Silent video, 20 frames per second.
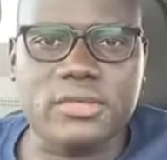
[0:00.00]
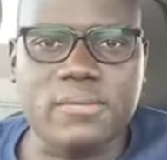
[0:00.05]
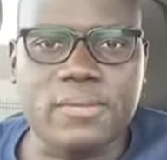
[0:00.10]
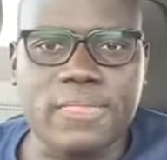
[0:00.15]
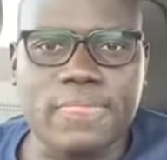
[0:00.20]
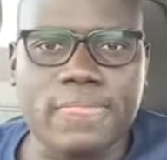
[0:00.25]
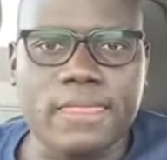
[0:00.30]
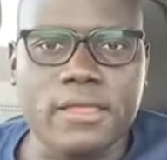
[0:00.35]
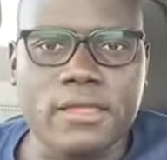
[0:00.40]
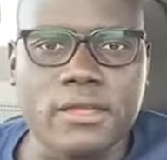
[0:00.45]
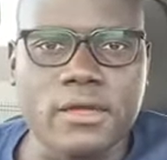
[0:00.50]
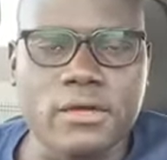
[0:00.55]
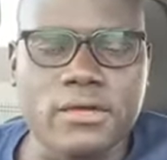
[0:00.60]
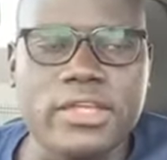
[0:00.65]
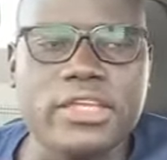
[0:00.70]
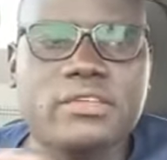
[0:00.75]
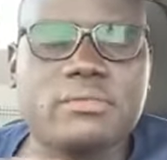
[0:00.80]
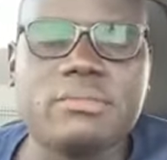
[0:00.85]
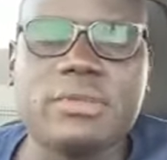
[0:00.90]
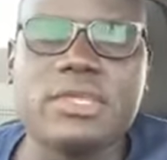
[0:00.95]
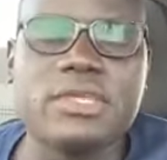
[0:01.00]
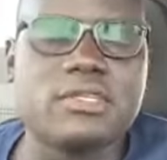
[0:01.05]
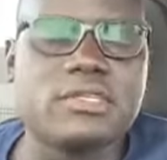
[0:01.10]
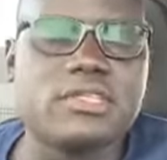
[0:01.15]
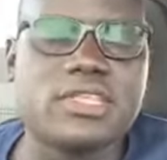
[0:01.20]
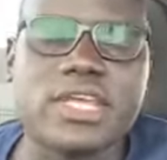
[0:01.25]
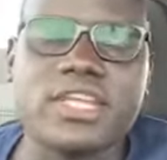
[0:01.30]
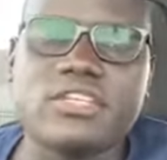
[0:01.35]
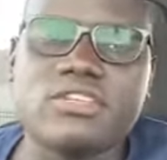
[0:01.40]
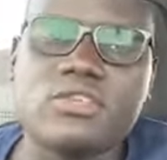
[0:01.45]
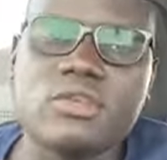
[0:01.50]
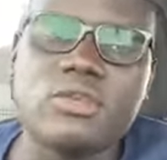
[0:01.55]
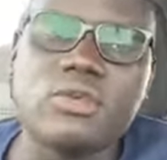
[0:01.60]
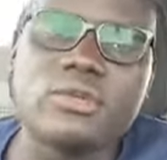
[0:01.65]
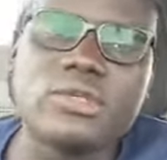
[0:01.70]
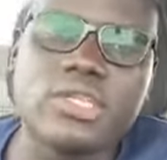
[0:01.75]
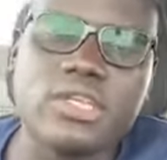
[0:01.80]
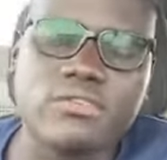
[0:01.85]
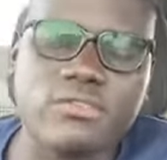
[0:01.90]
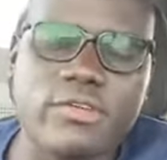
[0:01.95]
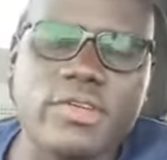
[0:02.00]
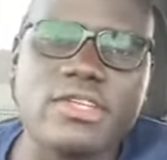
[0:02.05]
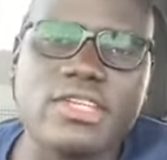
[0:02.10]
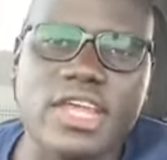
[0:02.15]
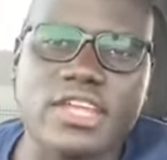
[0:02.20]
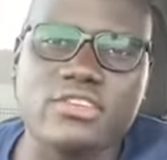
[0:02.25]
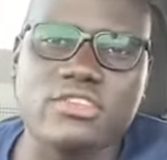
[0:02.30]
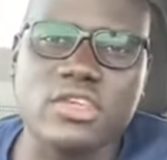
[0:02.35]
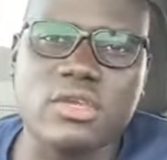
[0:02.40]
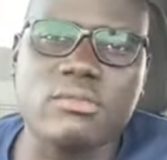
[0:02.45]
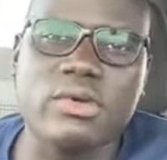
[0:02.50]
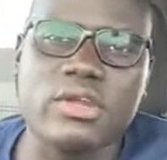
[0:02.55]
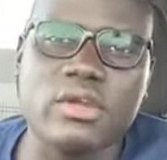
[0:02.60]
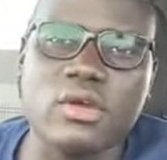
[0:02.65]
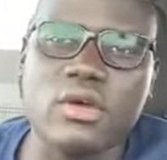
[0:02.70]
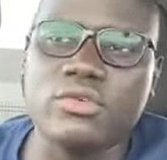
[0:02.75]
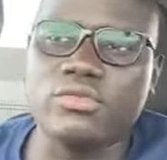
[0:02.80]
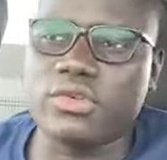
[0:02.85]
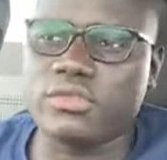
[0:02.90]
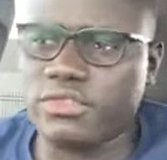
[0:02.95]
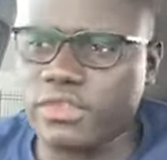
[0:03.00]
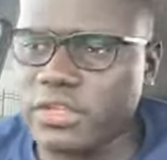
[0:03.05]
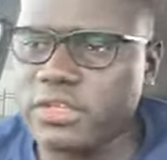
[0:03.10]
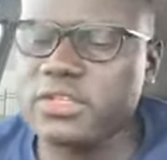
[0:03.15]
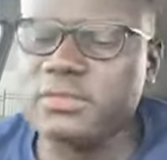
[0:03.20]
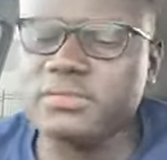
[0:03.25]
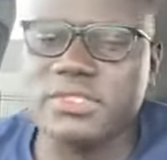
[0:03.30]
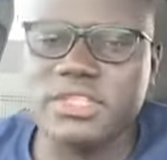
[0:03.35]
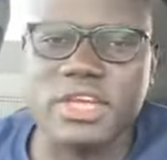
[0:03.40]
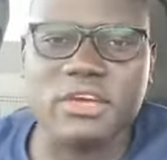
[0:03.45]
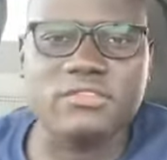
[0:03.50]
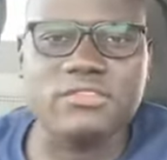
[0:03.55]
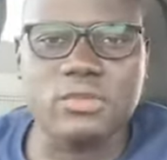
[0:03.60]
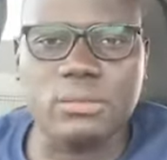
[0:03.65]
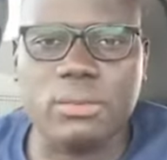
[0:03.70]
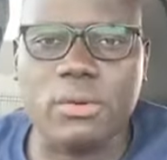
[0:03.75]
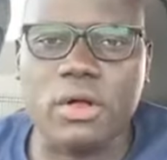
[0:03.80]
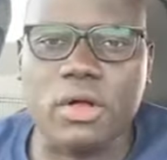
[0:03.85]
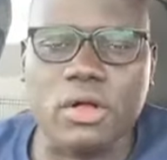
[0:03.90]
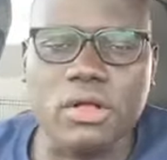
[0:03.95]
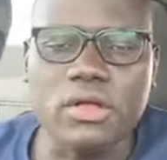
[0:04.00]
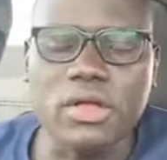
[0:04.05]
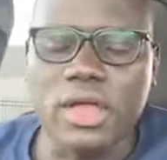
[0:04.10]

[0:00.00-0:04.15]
you know, it, it started to look different unto him when God revealed himself to Paul.